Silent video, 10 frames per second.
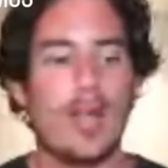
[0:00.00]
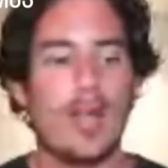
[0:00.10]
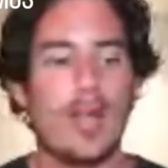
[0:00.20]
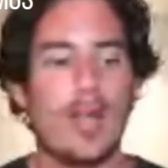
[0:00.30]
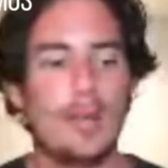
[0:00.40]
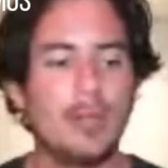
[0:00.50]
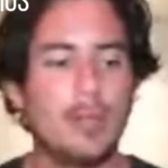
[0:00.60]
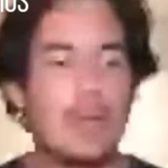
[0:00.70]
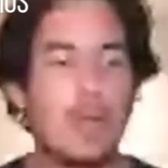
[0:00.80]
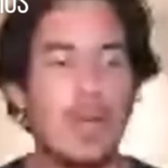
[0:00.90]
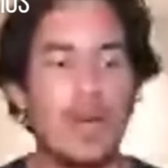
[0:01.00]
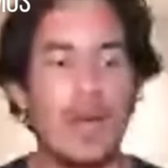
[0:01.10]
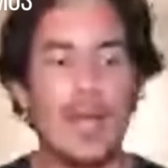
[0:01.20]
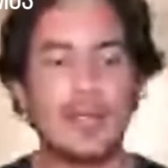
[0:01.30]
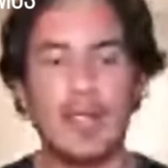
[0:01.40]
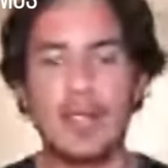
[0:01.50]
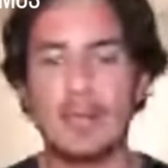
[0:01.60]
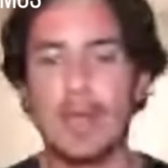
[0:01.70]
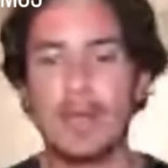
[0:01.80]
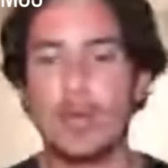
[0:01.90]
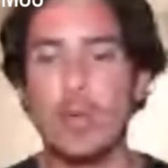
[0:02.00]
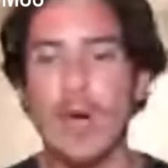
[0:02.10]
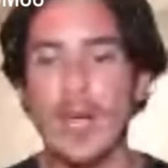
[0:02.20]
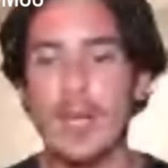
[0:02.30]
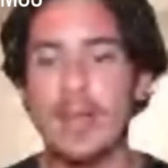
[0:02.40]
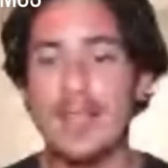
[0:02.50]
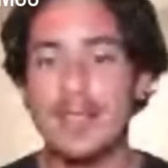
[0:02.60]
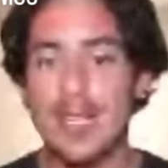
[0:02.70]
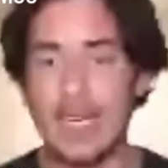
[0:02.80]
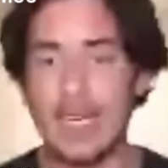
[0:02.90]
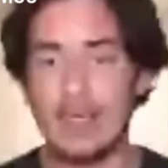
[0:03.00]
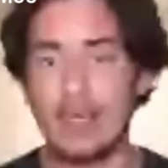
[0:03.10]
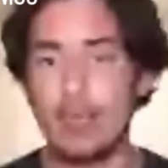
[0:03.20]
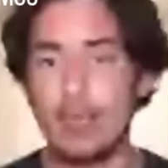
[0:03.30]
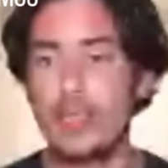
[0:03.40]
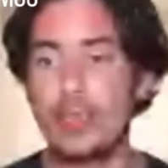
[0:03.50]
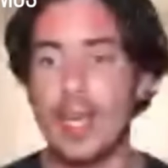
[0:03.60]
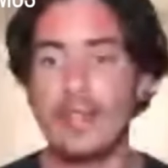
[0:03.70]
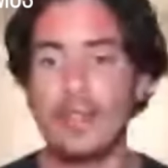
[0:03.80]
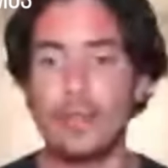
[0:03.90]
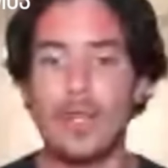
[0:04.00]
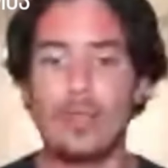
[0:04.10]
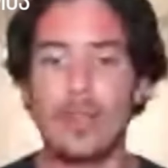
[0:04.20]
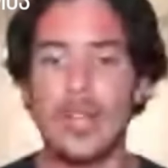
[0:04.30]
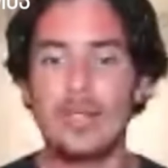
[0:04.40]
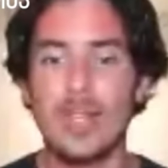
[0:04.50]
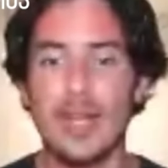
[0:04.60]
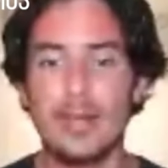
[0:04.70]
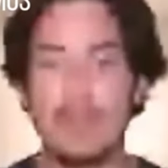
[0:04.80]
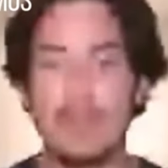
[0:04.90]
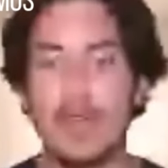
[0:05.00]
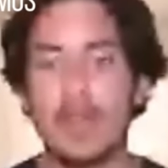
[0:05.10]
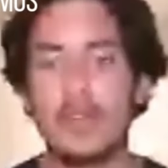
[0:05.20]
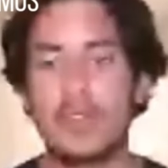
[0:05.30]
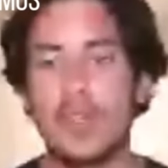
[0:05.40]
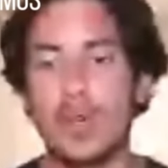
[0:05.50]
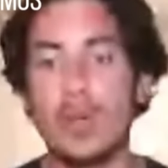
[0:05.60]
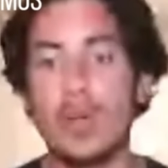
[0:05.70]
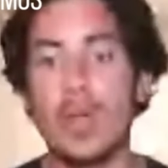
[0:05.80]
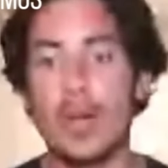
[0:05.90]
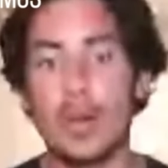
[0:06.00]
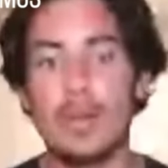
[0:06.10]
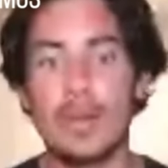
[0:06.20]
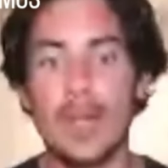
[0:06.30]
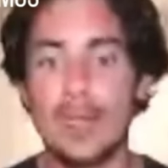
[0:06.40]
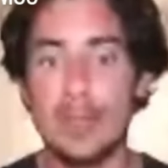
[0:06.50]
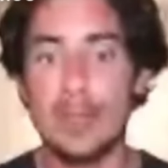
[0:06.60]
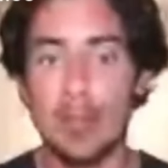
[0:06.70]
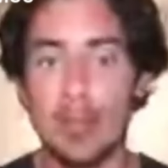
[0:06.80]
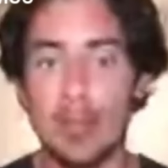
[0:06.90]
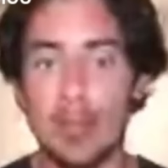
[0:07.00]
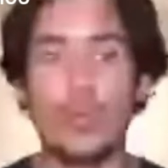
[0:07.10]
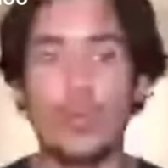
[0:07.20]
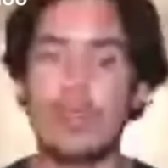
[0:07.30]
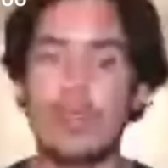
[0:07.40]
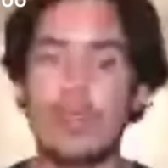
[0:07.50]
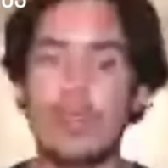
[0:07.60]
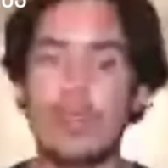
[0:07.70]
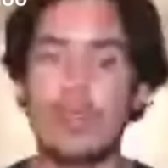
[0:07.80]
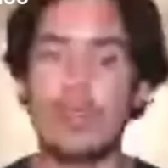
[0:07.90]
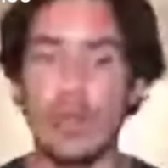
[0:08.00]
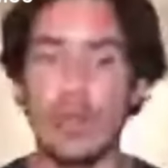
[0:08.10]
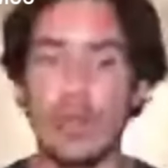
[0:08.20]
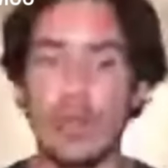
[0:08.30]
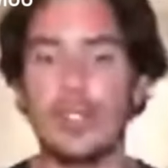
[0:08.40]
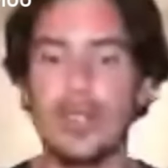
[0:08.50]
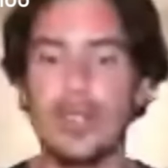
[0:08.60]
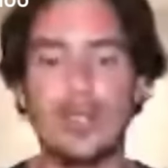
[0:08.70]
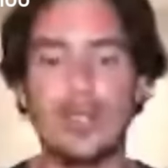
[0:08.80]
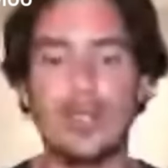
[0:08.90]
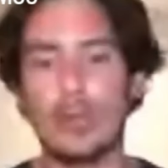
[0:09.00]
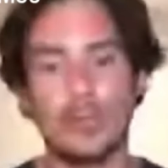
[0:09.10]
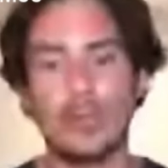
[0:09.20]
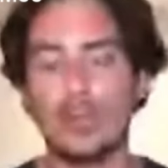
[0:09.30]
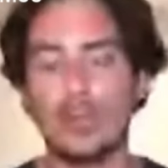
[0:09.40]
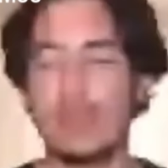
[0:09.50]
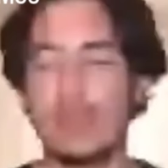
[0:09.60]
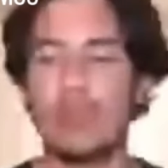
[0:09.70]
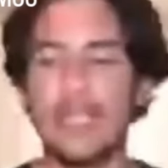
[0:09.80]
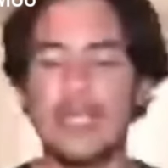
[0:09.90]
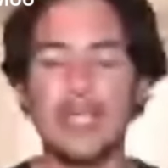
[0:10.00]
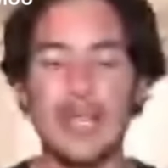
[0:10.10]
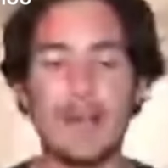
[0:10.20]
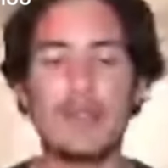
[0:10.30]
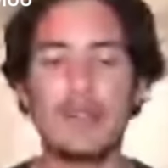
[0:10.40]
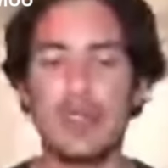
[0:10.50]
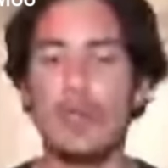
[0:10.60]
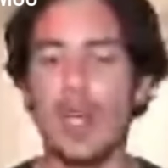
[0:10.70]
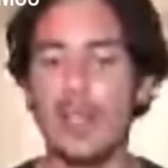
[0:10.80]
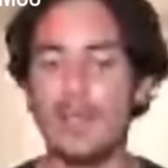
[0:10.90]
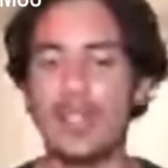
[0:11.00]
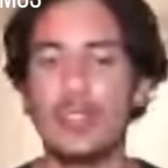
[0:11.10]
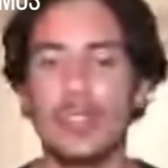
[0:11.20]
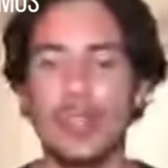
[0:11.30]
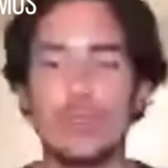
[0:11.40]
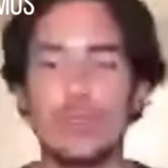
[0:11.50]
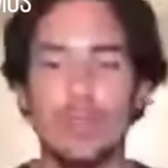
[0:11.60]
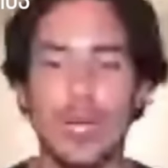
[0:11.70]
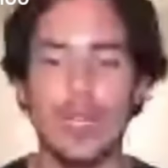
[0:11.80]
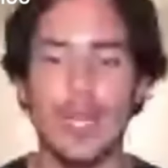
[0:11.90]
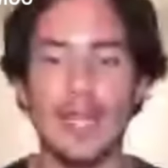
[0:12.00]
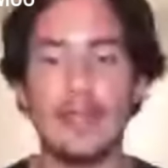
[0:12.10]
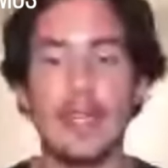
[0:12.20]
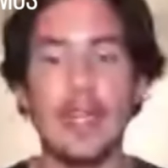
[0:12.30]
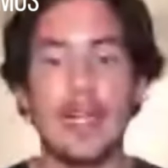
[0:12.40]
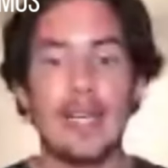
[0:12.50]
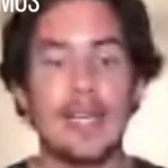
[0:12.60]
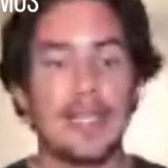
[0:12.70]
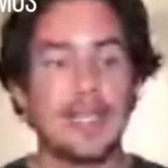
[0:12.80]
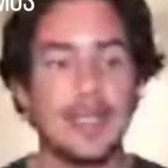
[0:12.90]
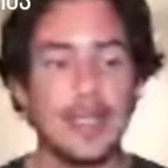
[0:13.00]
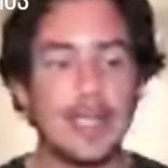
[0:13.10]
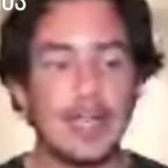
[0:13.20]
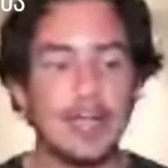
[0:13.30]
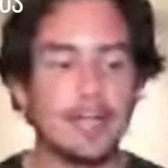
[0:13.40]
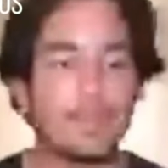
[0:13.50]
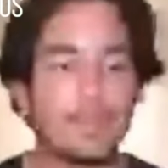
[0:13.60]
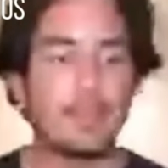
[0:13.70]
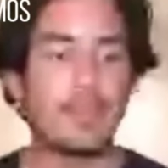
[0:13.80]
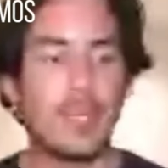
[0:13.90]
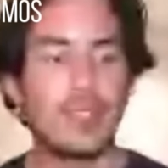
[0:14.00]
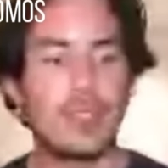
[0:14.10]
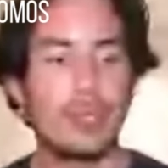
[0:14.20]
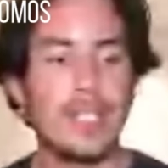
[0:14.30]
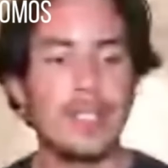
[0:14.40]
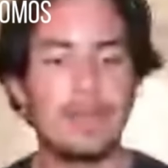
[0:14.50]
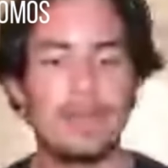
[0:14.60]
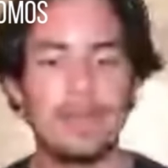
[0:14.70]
Some people are asking about why that date, why do we have to wait for that time? So in the blog you have all that information. It's all written there, so I invite you to go to the blog and see that, to read.